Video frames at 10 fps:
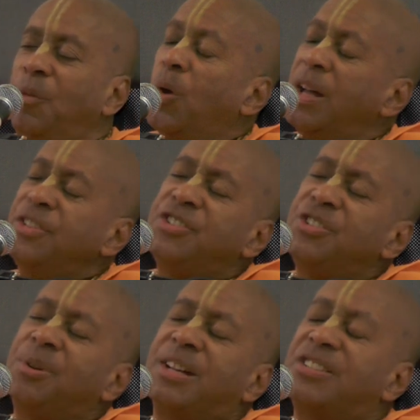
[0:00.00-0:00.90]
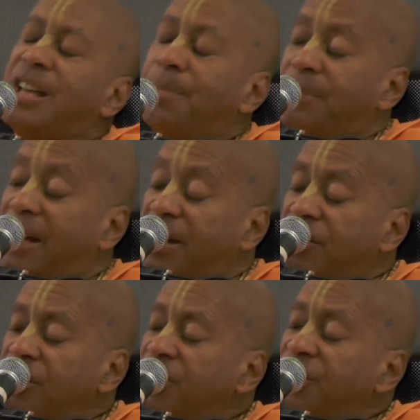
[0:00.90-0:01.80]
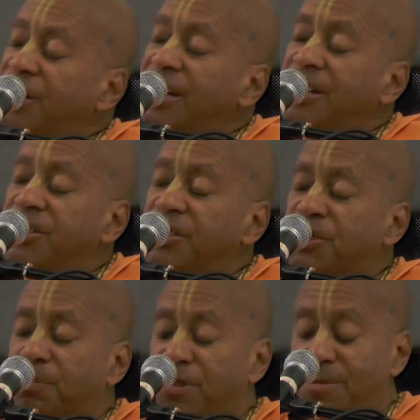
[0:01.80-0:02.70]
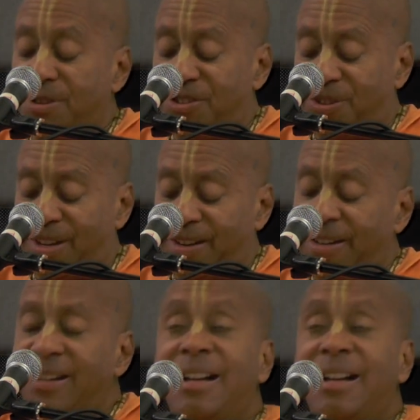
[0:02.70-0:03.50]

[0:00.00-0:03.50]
Once you accept that Krishna is a supreme enjoyer,